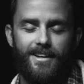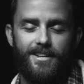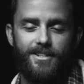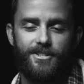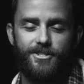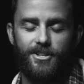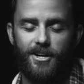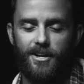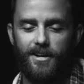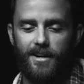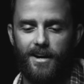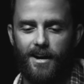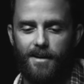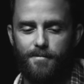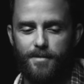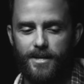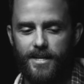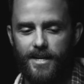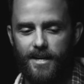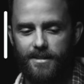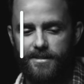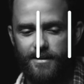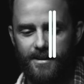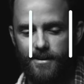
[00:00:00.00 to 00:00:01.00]
Sure. I
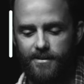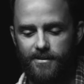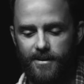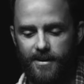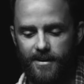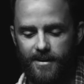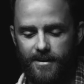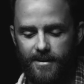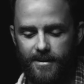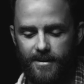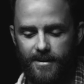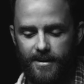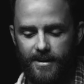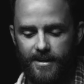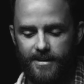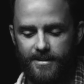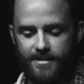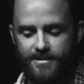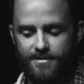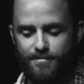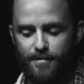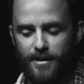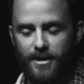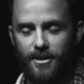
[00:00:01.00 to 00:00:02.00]
mean, I think
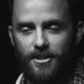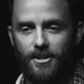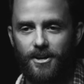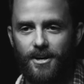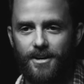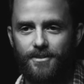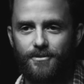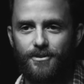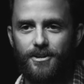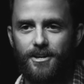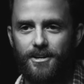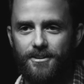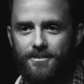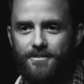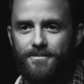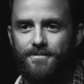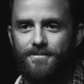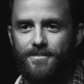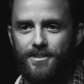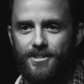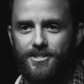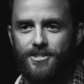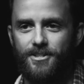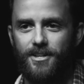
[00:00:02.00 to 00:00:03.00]
it's been a long road
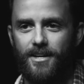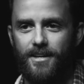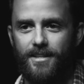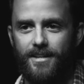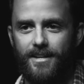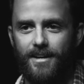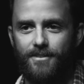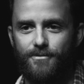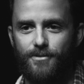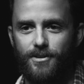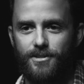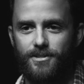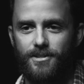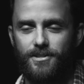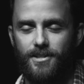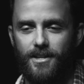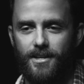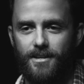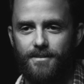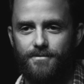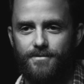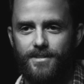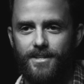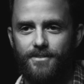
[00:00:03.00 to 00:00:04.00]
for sure. I think I've worked a
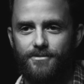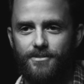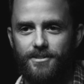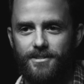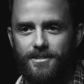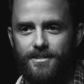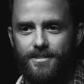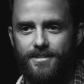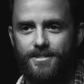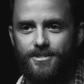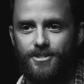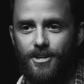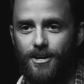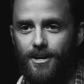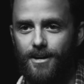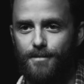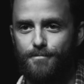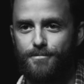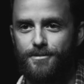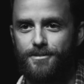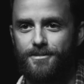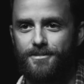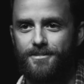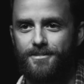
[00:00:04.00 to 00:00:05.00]
lot of different
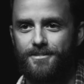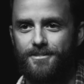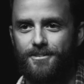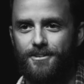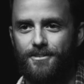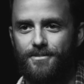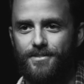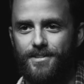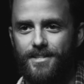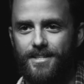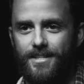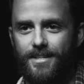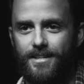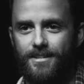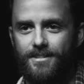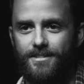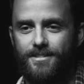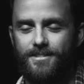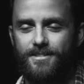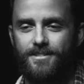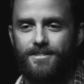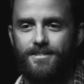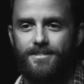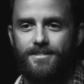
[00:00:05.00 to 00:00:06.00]
jobs over the
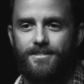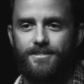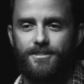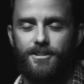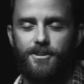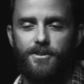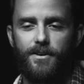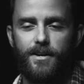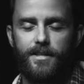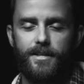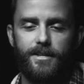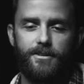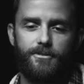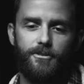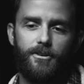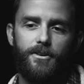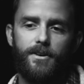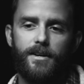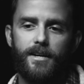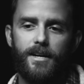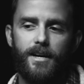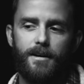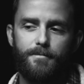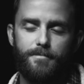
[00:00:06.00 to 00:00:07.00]
years. So I think
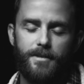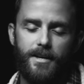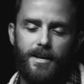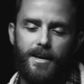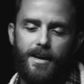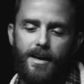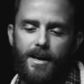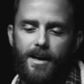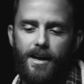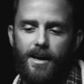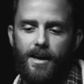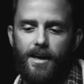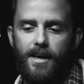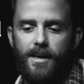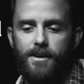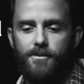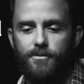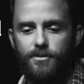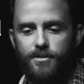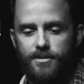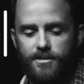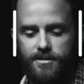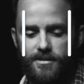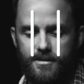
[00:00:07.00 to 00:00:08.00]
growing up, it
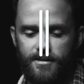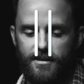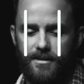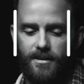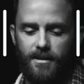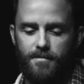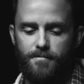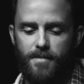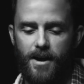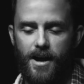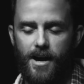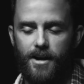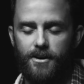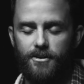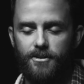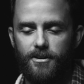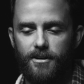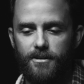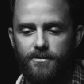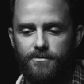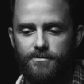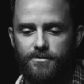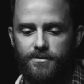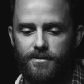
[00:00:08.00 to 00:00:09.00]
was a matter
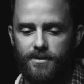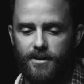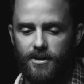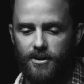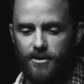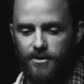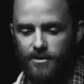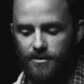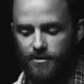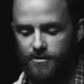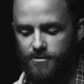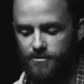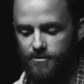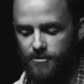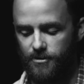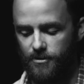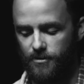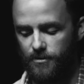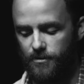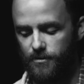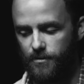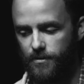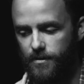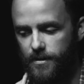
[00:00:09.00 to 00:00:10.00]
of going
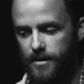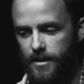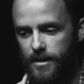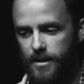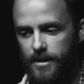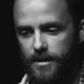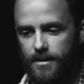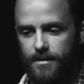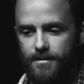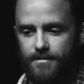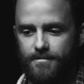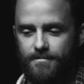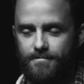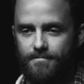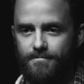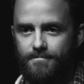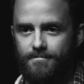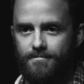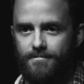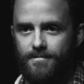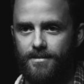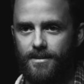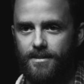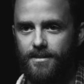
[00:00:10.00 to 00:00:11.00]
through the
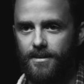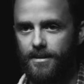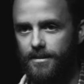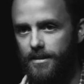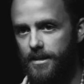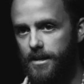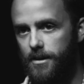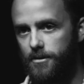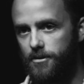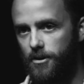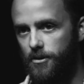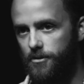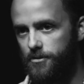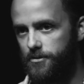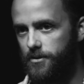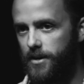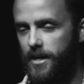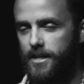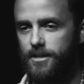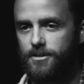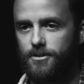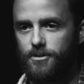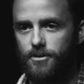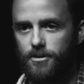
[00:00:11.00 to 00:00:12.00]
thing, going through
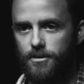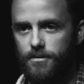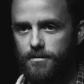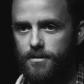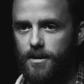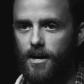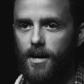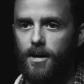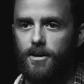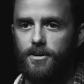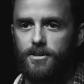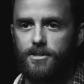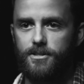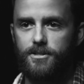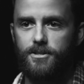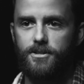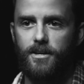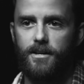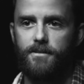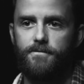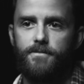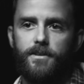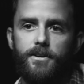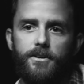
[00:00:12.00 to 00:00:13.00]
high school, college, kind of